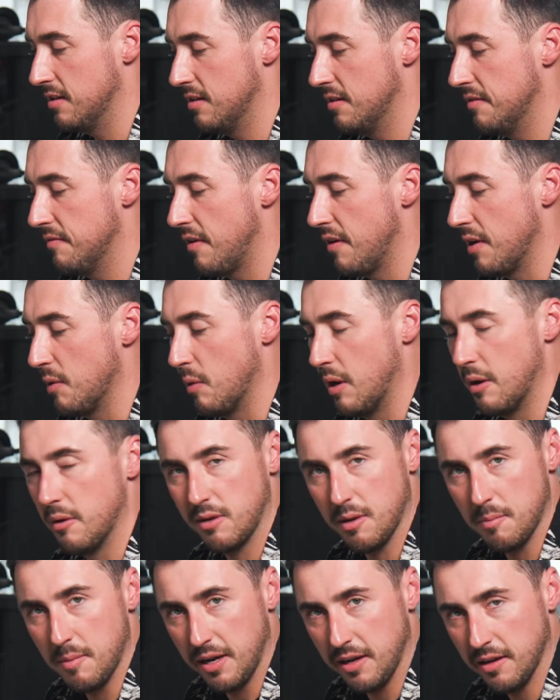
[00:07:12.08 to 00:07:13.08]
Very
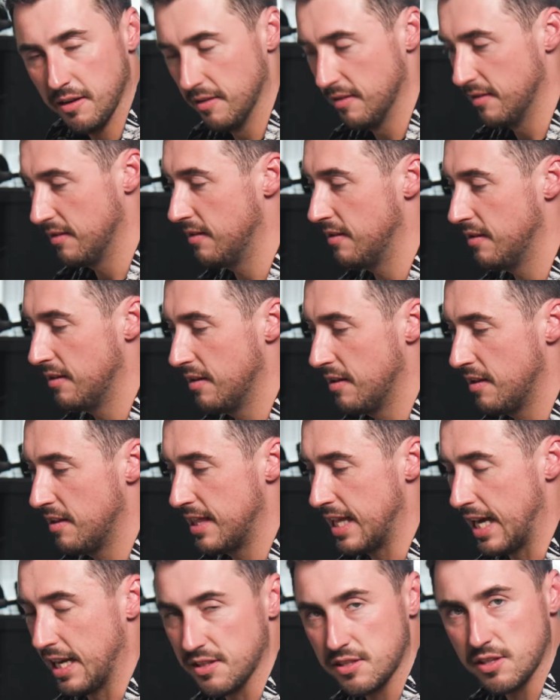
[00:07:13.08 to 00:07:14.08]
welcoming.
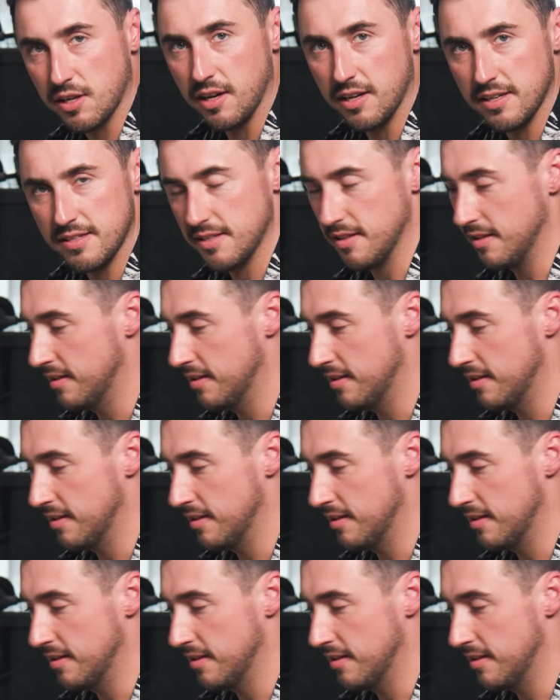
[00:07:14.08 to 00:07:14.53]
Thanks, guys.